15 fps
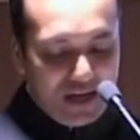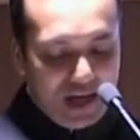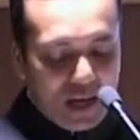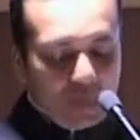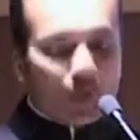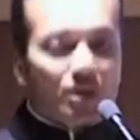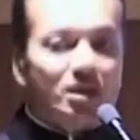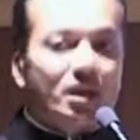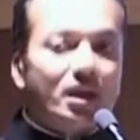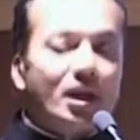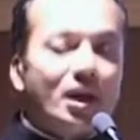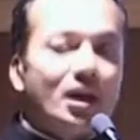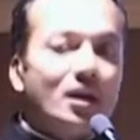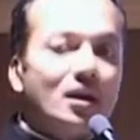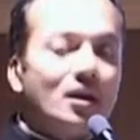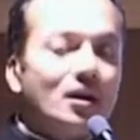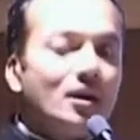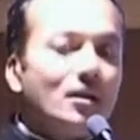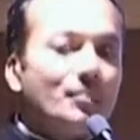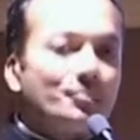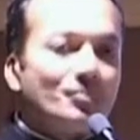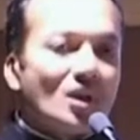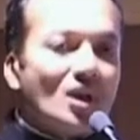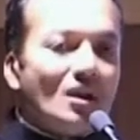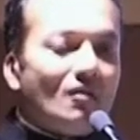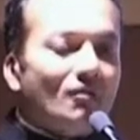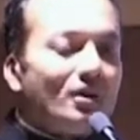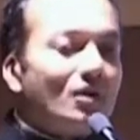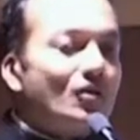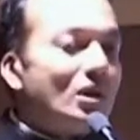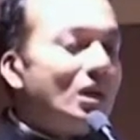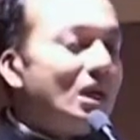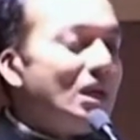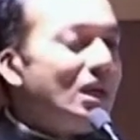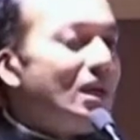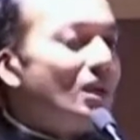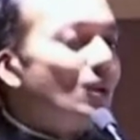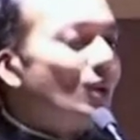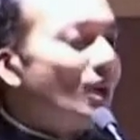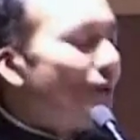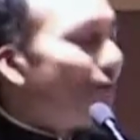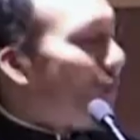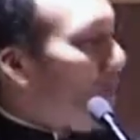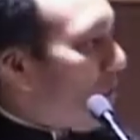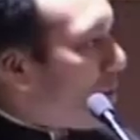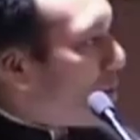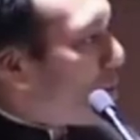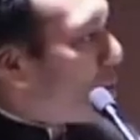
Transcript: And once again, um, we are really looking forward